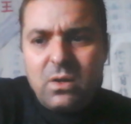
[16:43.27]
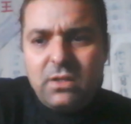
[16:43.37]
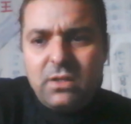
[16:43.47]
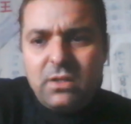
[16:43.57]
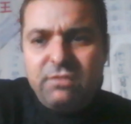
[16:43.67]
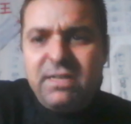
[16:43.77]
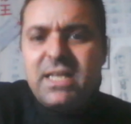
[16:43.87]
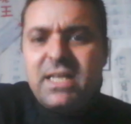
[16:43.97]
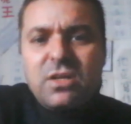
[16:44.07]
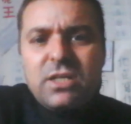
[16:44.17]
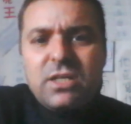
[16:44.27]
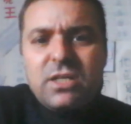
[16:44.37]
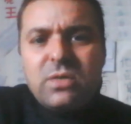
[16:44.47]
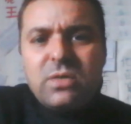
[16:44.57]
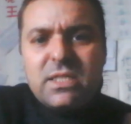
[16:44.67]
The phoenix only
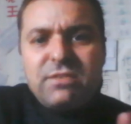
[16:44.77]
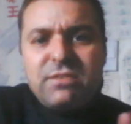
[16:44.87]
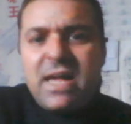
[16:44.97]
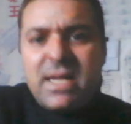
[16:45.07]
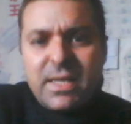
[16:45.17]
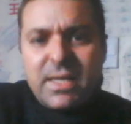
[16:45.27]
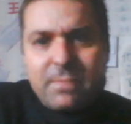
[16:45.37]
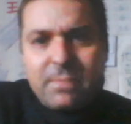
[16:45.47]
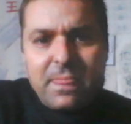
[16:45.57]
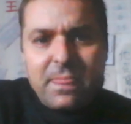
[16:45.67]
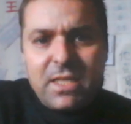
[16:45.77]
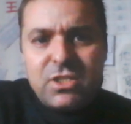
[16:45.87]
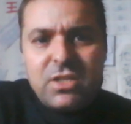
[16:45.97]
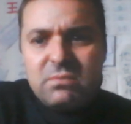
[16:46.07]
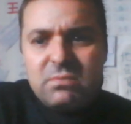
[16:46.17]
do is flying. It's
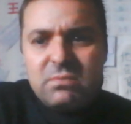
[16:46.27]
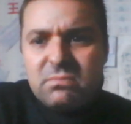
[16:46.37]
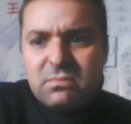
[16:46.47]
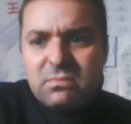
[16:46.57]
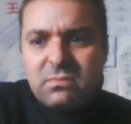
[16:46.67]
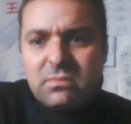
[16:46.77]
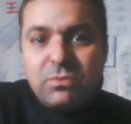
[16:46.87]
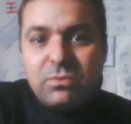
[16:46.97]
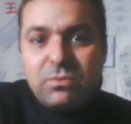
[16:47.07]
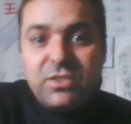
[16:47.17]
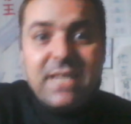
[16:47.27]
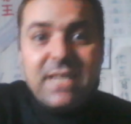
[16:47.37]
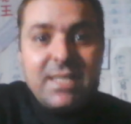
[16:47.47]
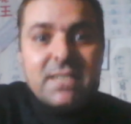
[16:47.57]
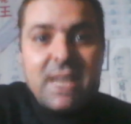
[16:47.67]
not protecting
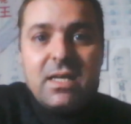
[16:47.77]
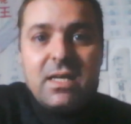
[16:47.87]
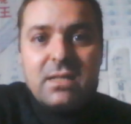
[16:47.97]
exactly.